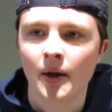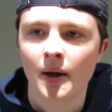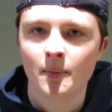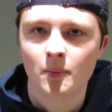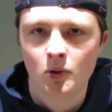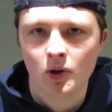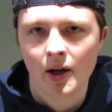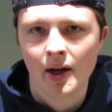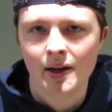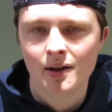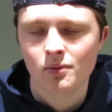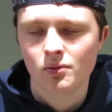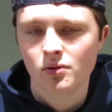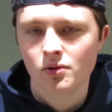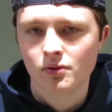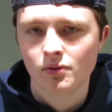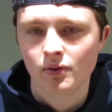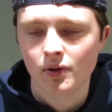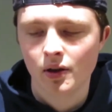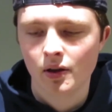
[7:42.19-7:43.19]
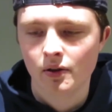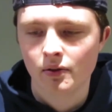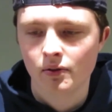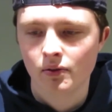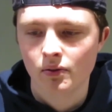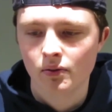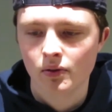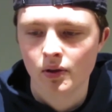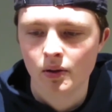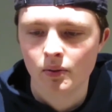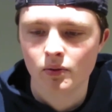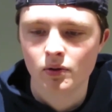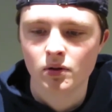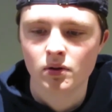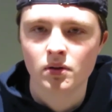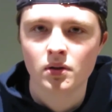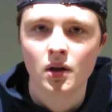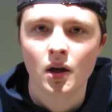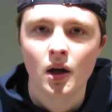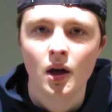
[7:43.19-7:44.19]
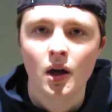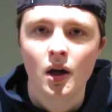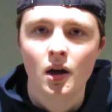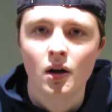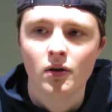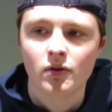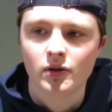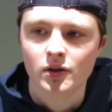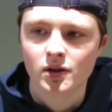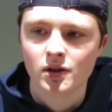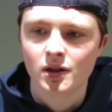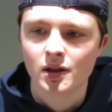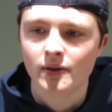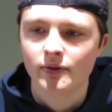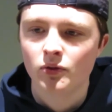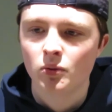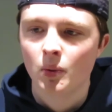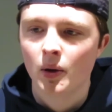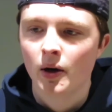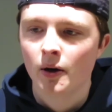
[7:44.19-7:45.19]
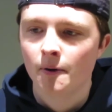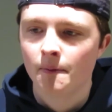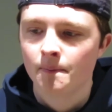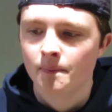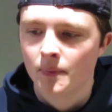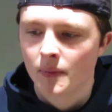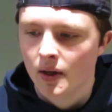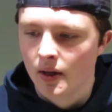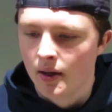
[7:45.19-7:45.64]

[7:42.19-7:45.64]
I'm glad it was really it was received well